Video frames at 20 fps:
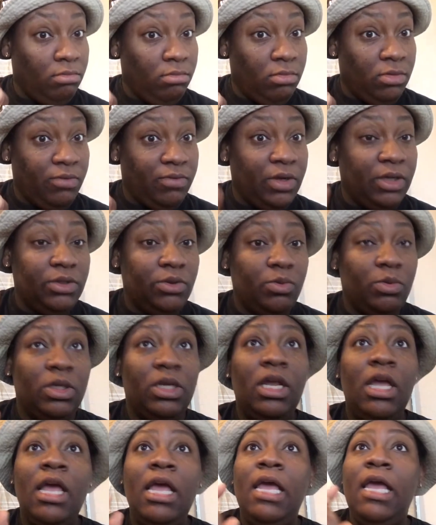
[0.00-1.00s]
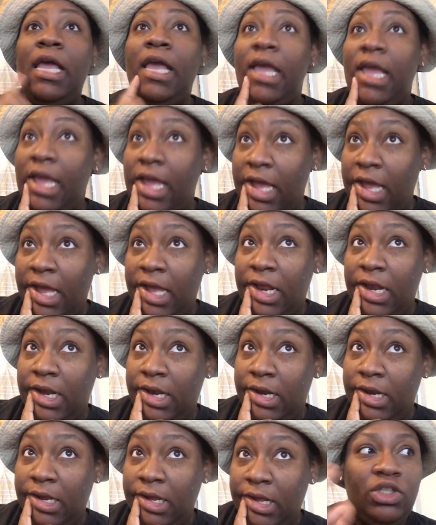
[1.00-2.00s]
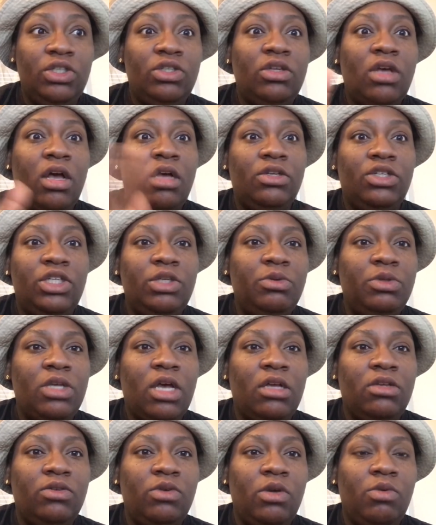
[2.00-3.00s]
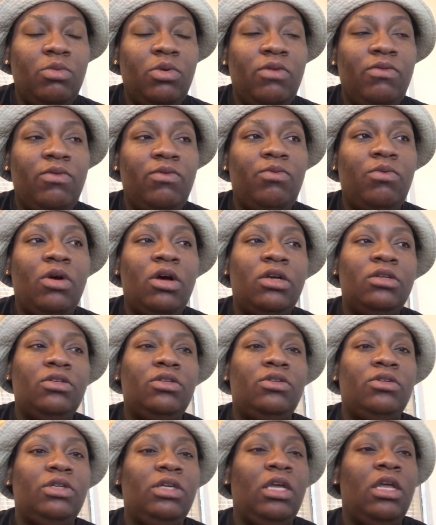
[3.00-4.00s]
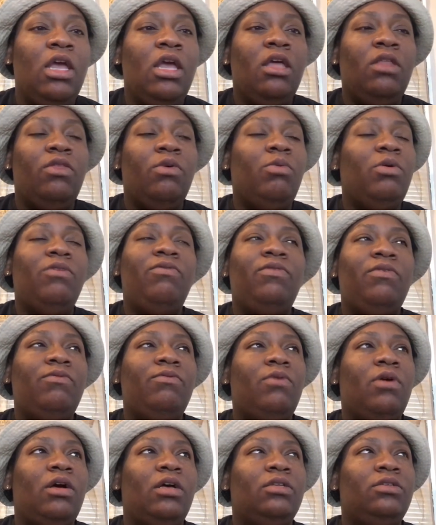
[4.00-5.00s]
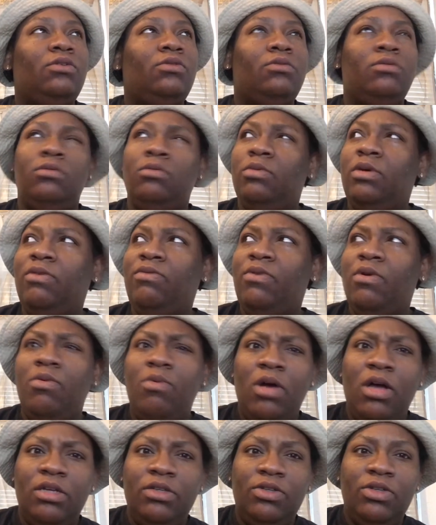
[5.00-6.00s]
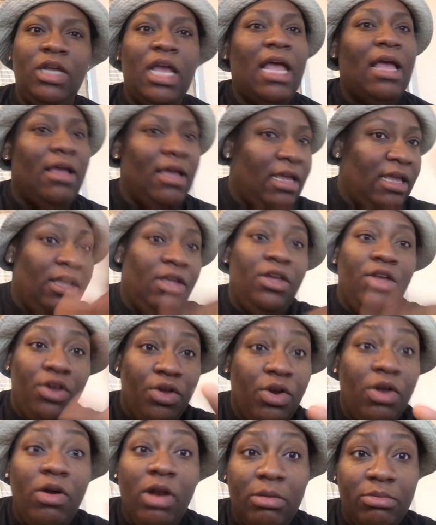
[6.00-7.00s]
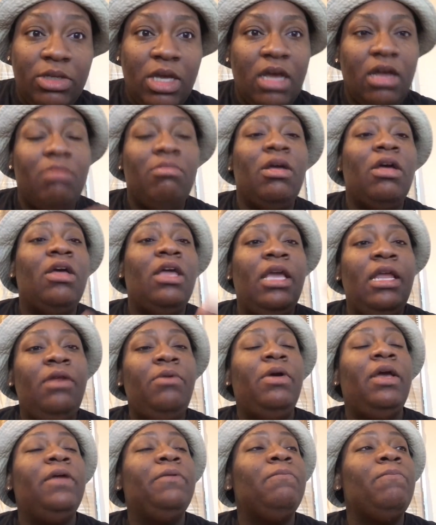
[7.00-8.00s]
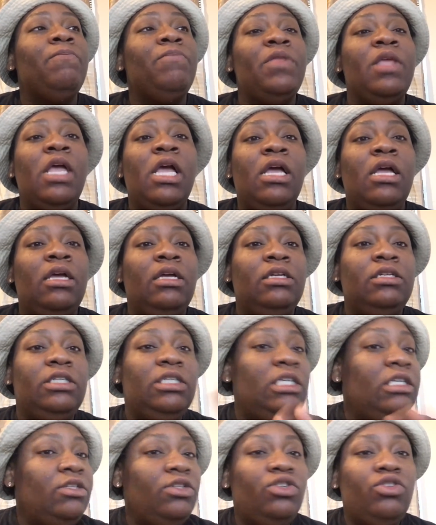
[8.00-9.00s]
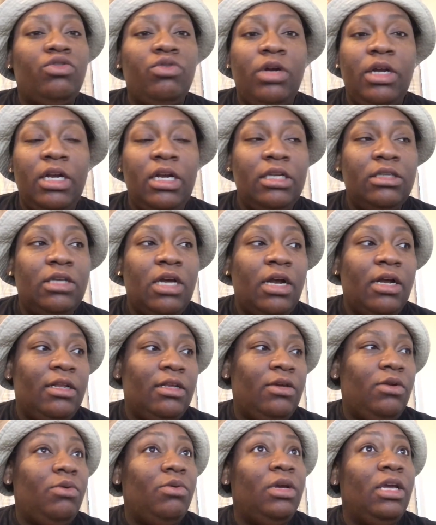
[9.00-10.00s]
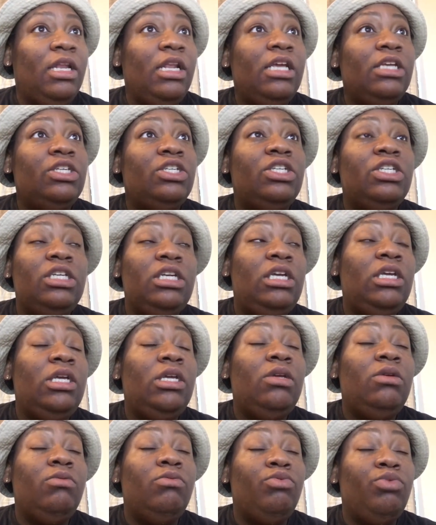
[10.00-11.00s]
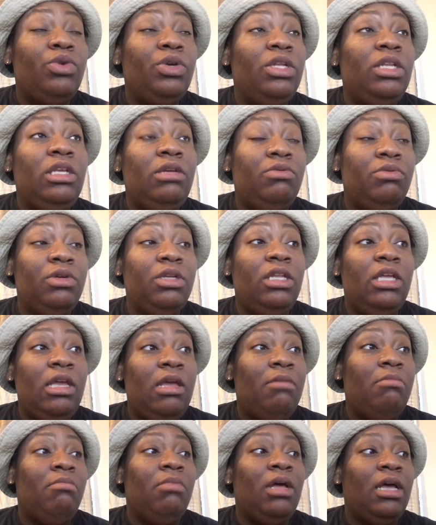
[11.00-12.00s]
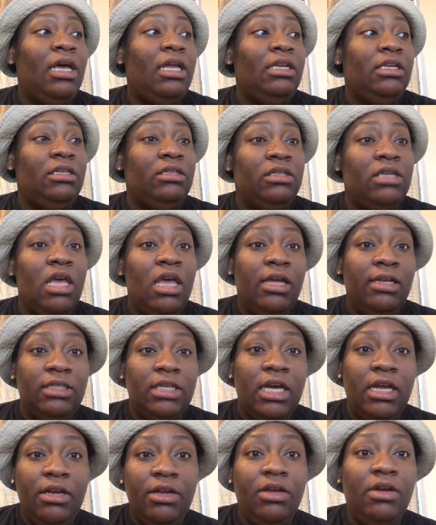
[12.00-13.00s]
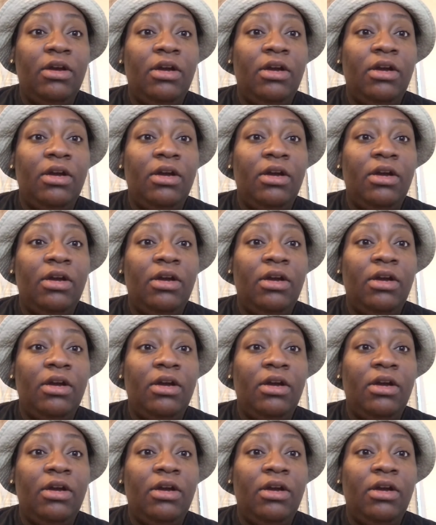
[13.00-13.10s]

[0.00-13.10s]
the first one, and She was also in Wolf of Wall Street. The Wolf of Wall Street? You know what I'm talking about. Anyway, she destroyed it as Harley Quinn, and she really, really embodies Tonya